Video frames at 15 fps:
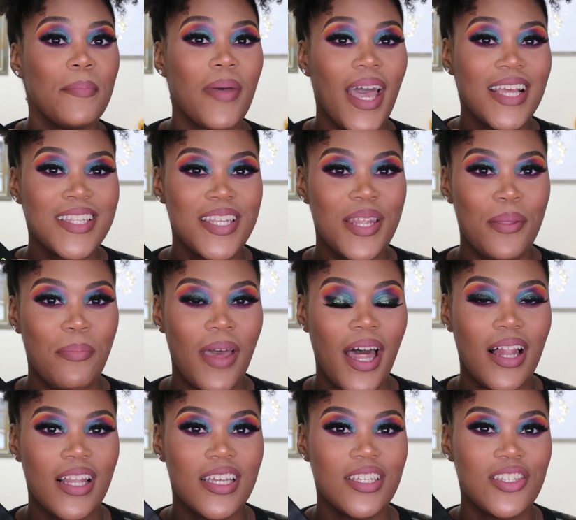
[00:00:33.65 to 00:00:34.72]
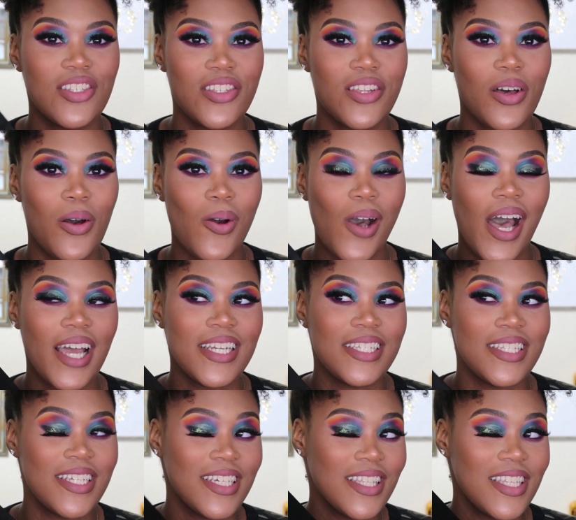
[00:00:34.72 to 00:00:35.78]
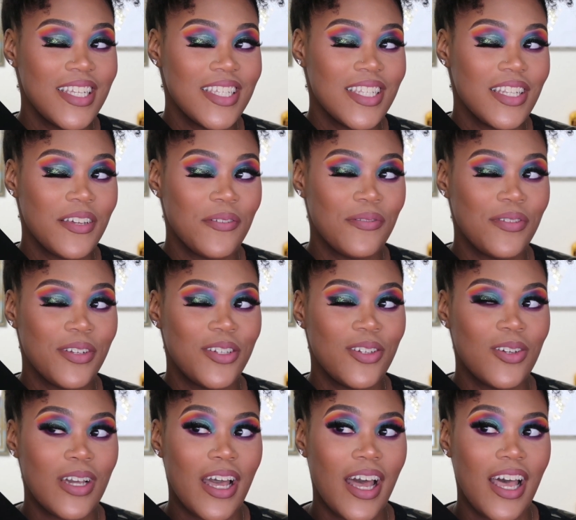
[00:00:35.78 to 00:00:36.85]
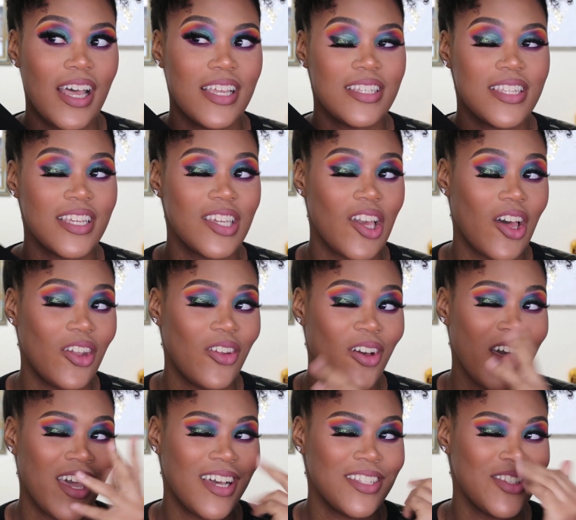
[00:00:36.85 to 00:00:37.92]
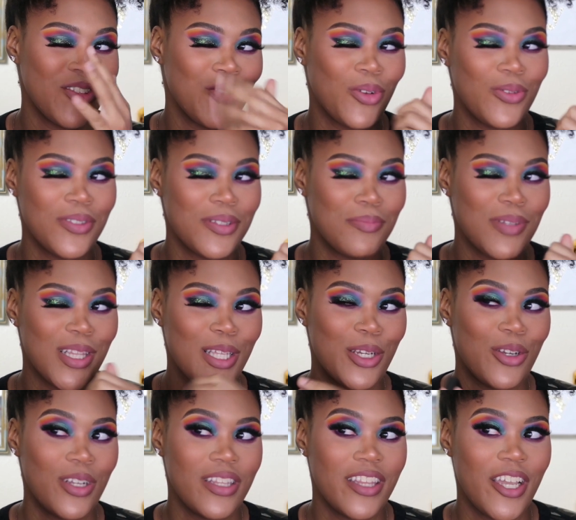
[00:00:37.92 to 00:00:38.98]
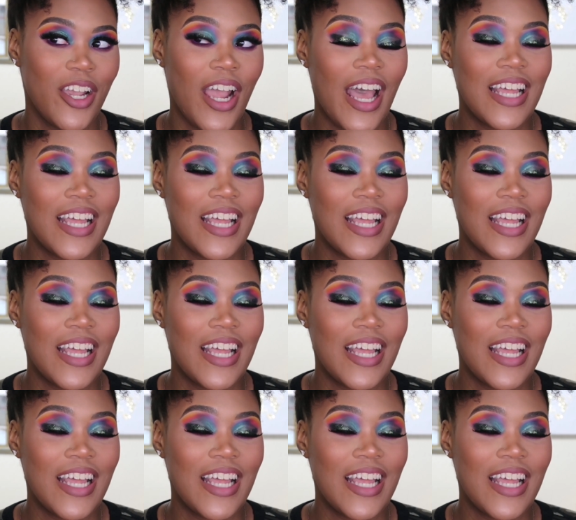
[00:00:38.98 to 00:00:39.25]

Back to the palette. So I did this look for you guys, and y'all know I had to throw some glitter in there.